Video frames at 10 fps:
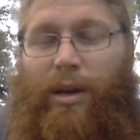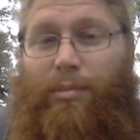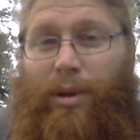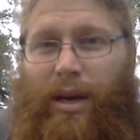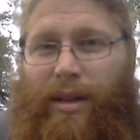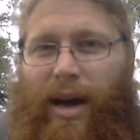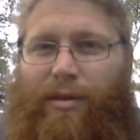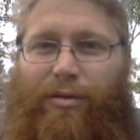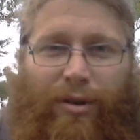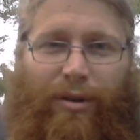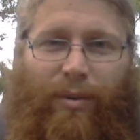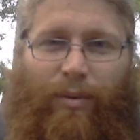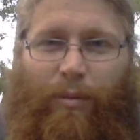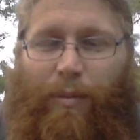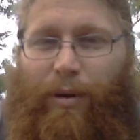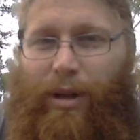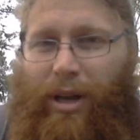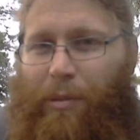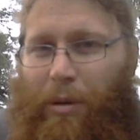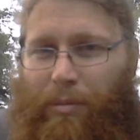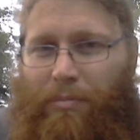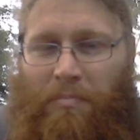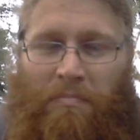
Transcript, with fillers: in-play tavern where people can come